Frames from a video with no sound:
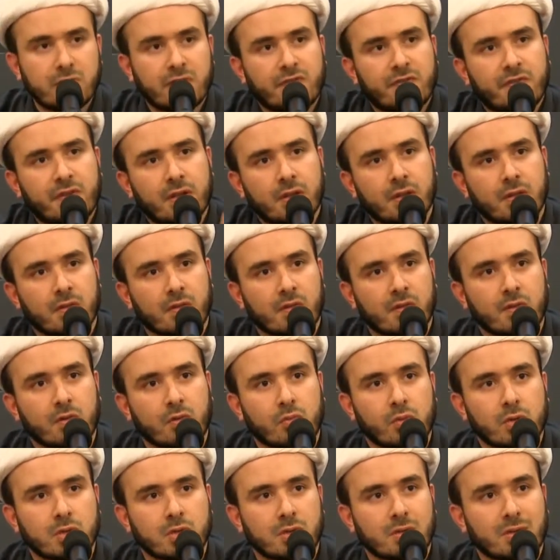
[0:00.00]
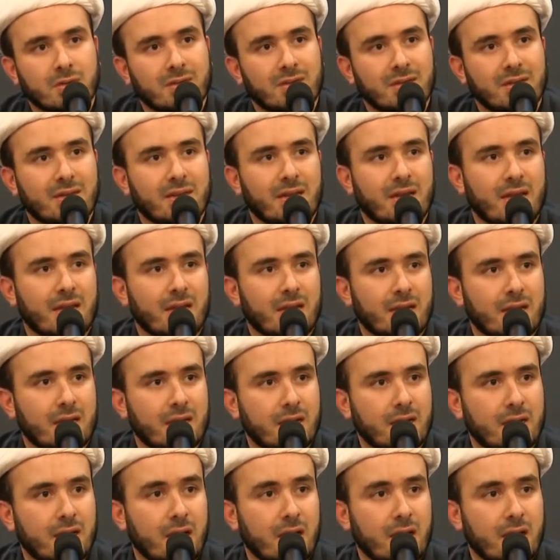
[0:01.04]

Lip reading: fills the world today.